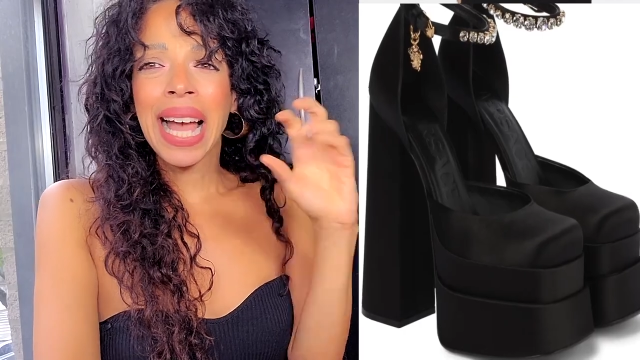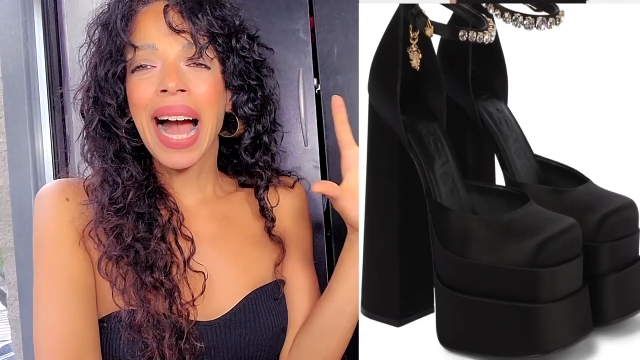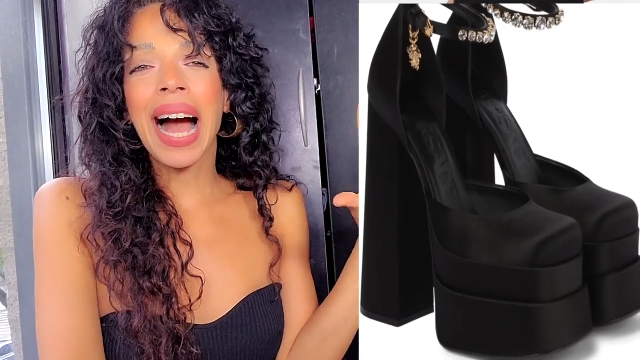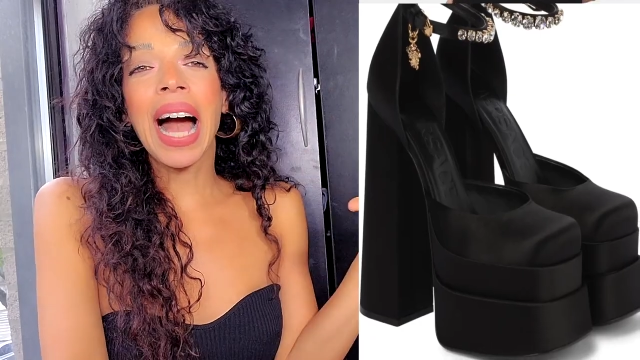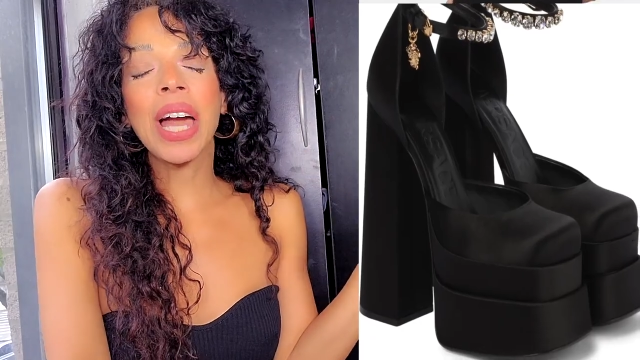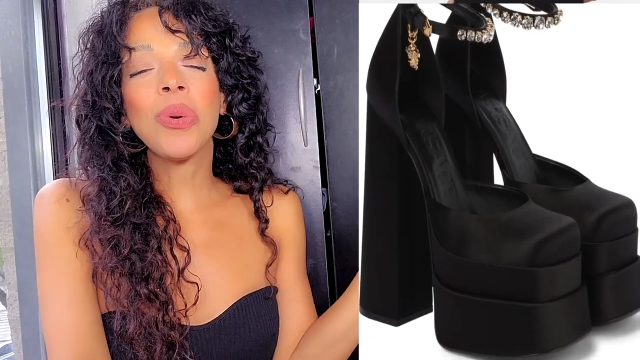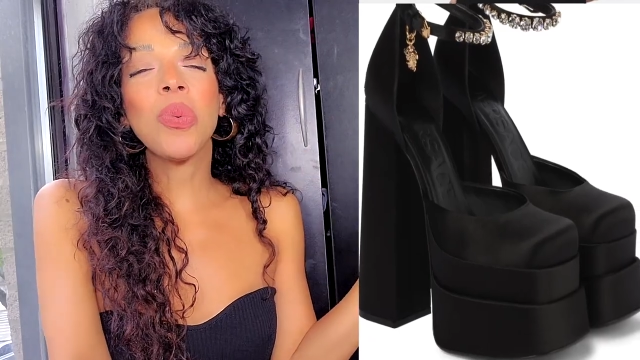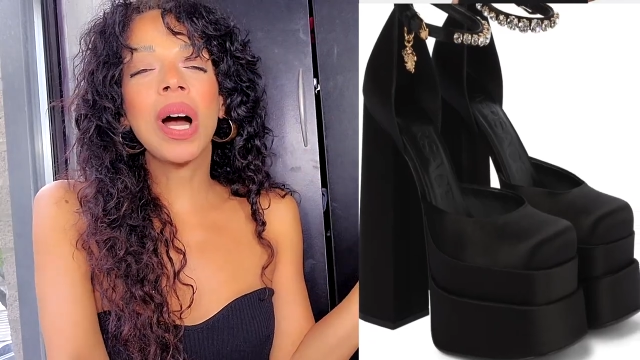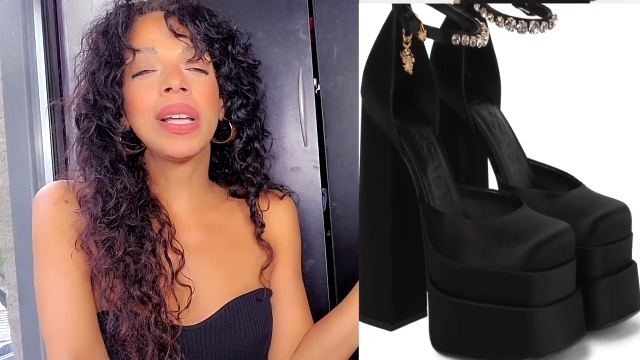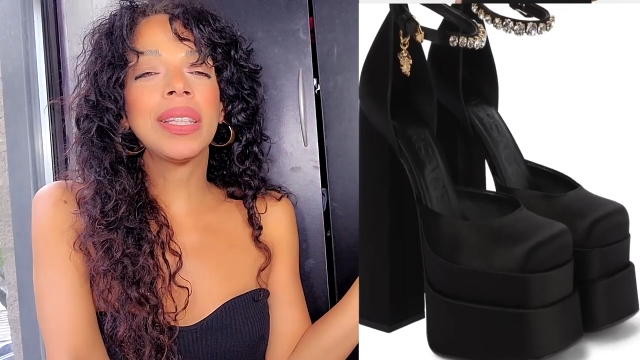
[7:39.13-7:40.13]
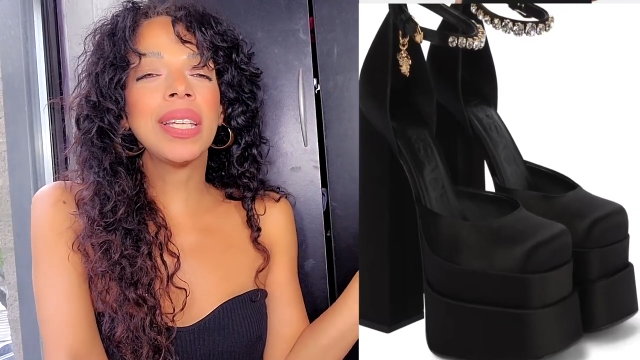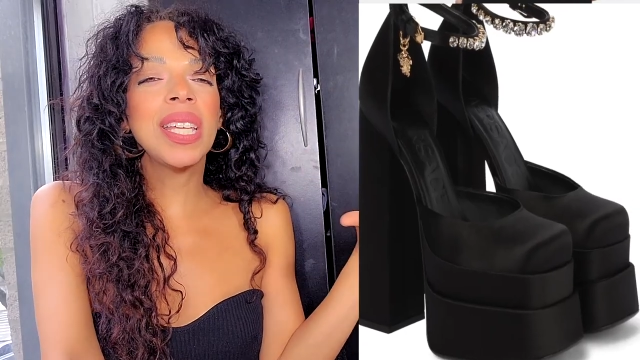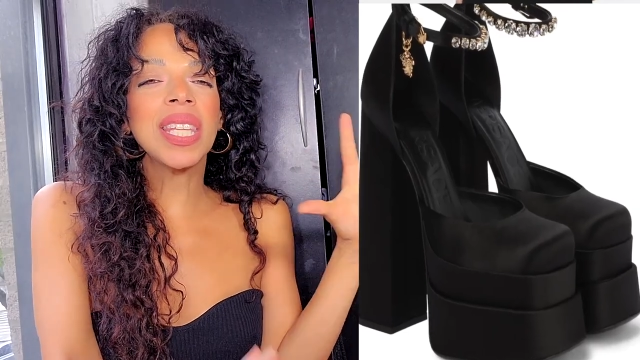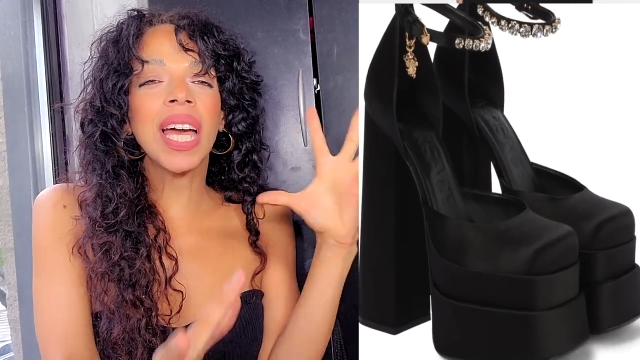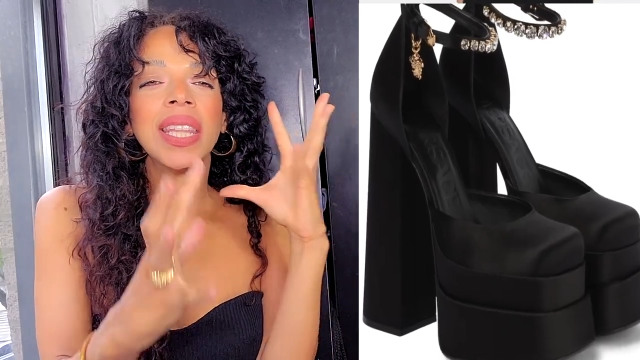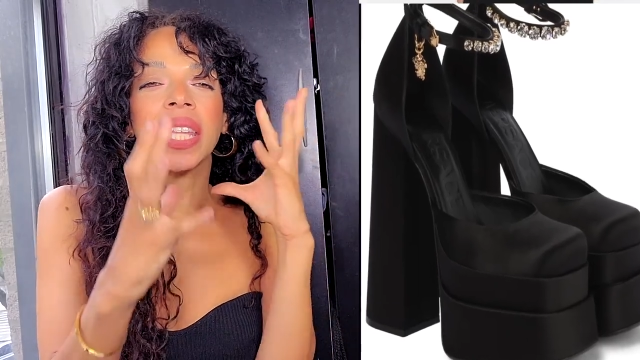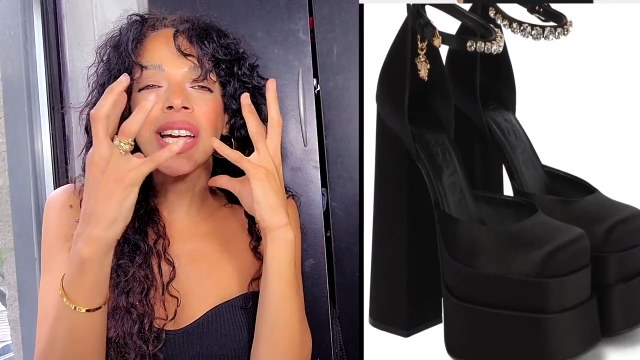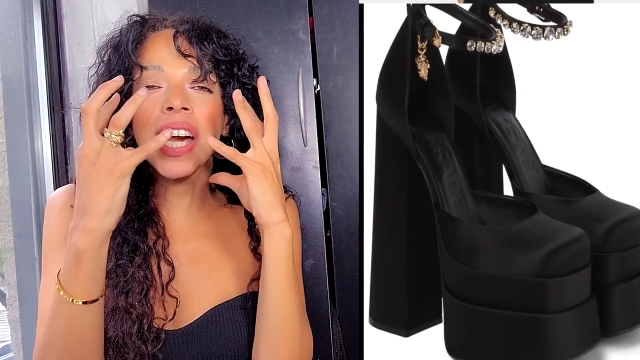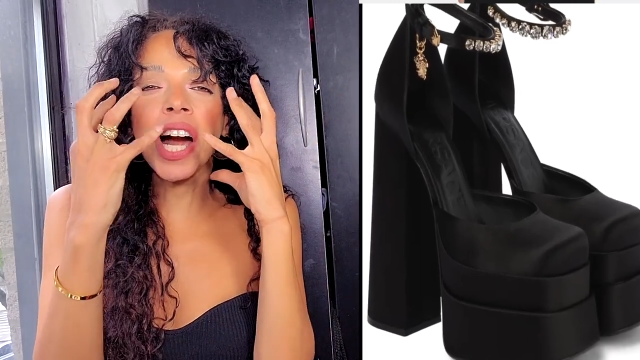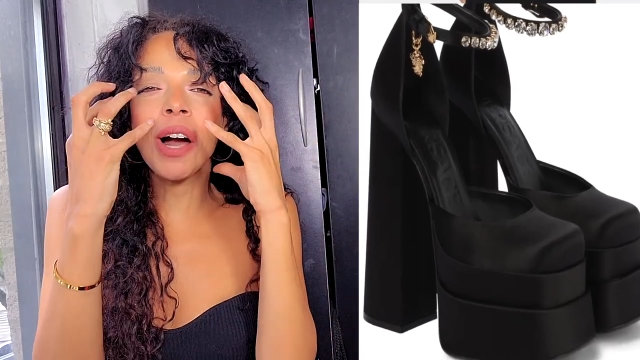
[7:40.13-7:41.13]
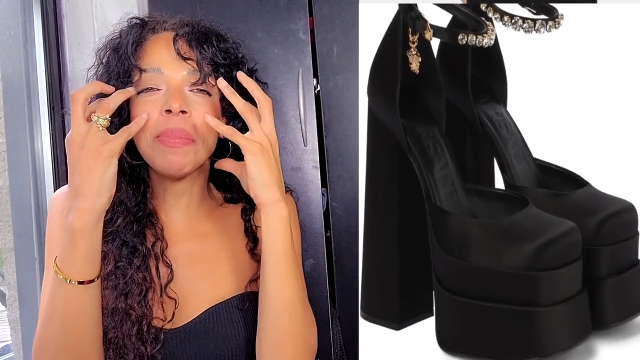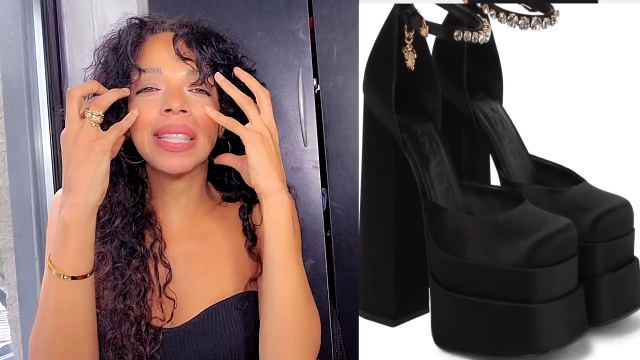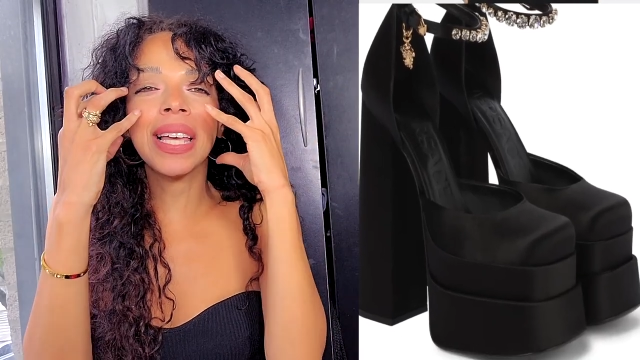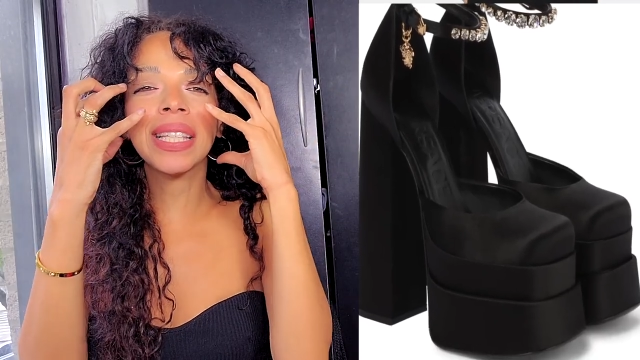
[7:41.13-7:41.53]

I want these, and they come in like